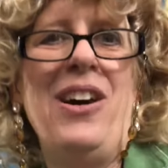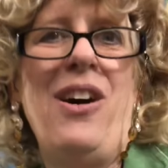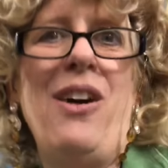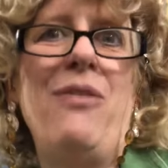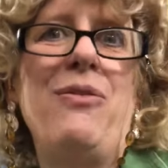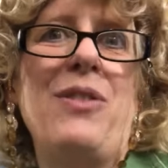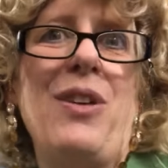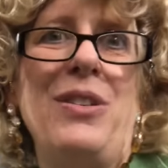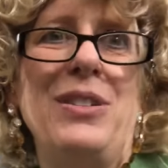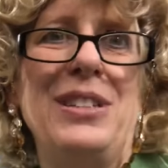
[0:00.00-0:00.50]

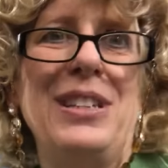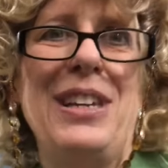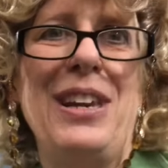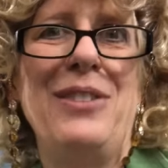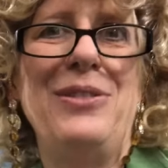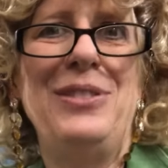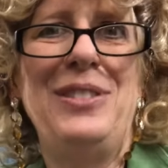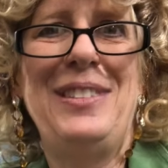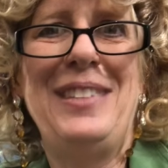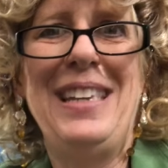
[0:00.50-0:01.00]
I've got to
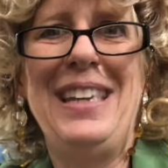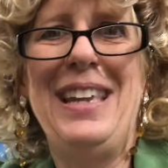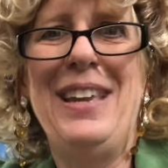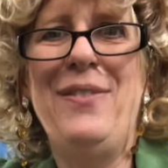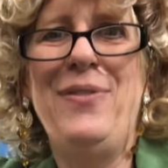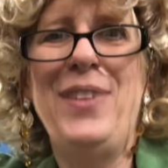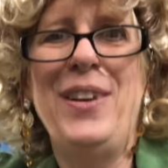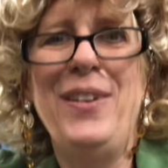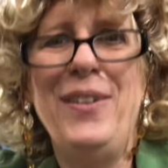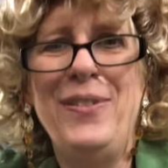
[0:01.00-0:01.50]
go see
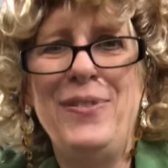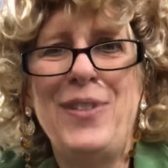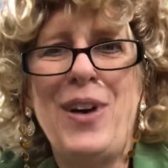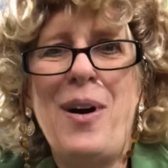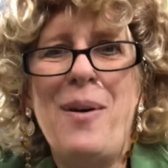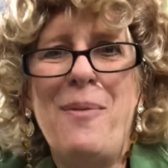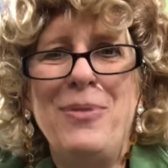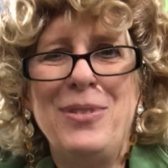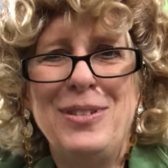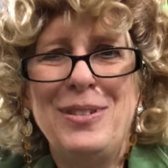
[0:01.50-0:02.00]
if they've
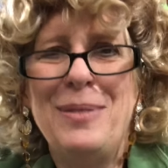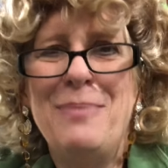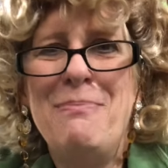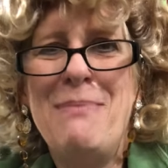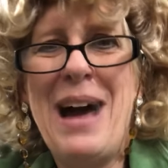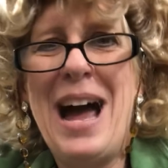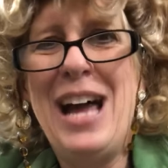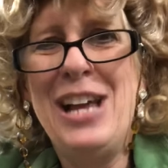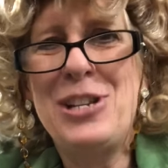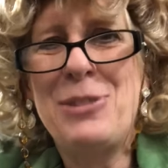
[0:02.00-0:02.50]
got some
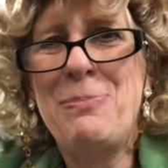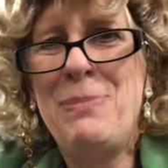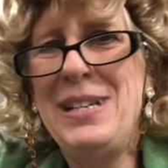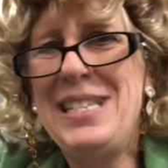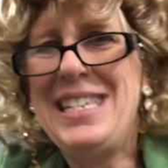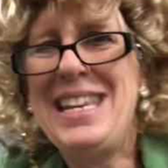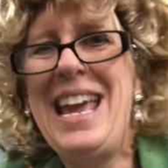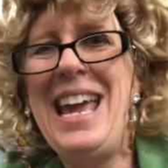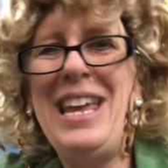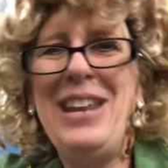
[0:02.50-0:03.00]
mashed
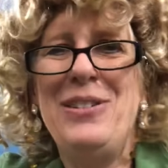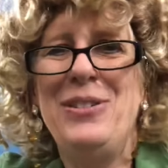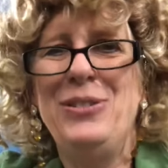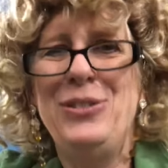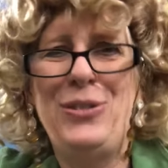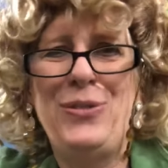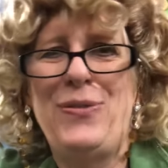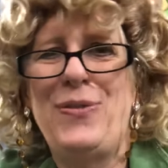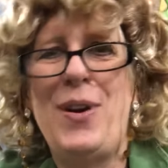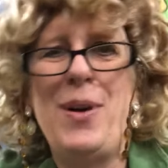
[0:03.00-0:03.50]

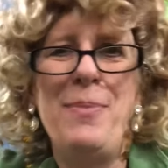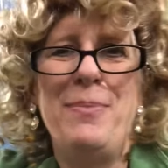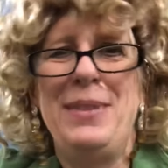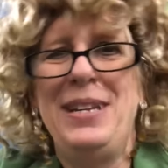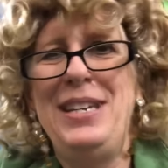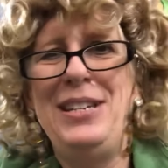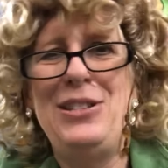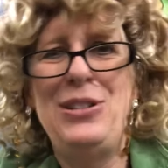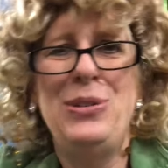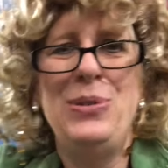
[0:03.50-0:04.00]
potatoes for
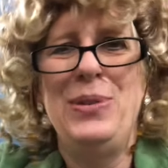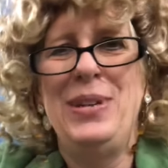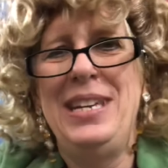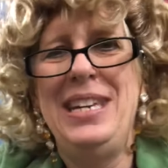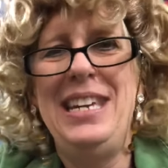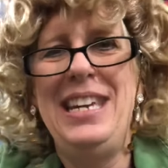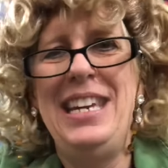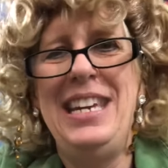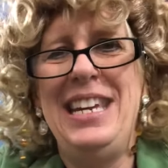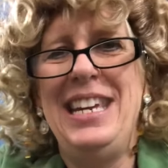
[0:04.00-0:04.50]
me to
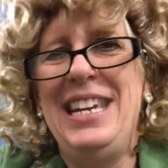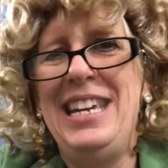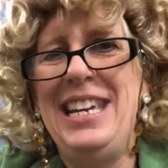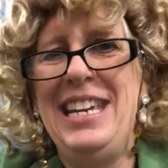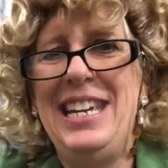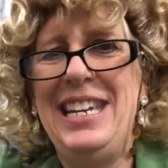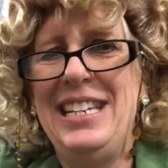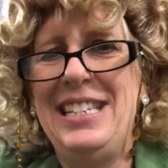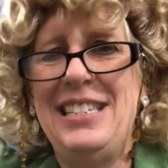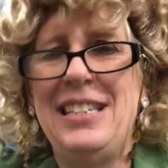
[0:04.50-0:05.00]

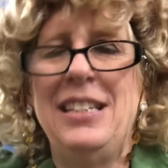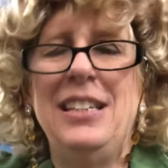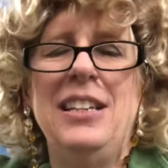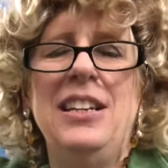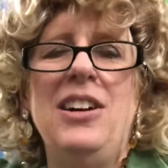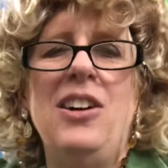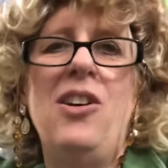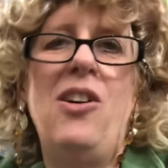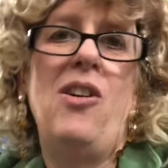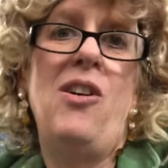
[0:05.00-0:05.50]
eat.
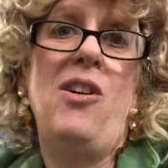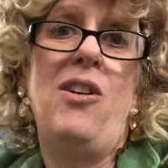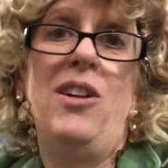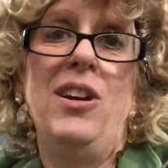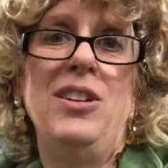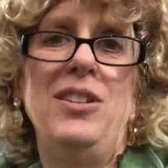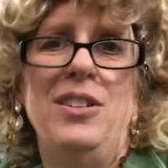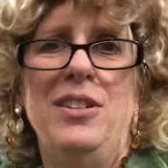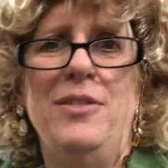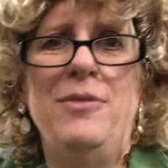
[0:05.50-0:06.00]
I
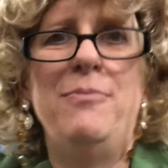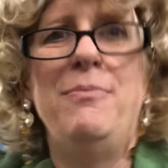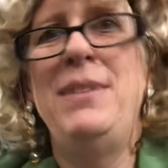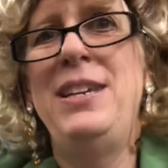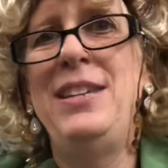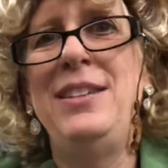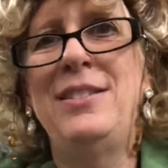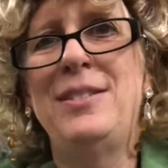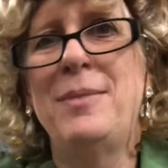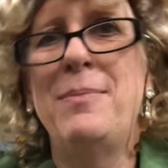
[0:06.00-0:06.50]
love
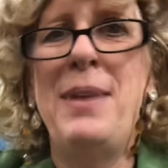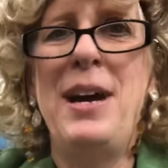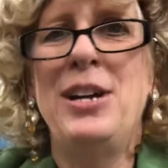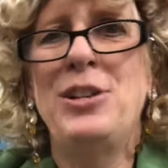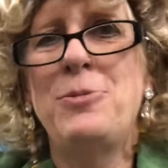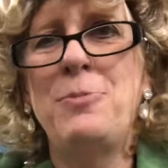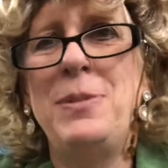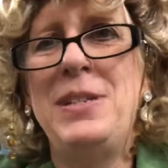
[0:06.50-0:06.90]
me some mashed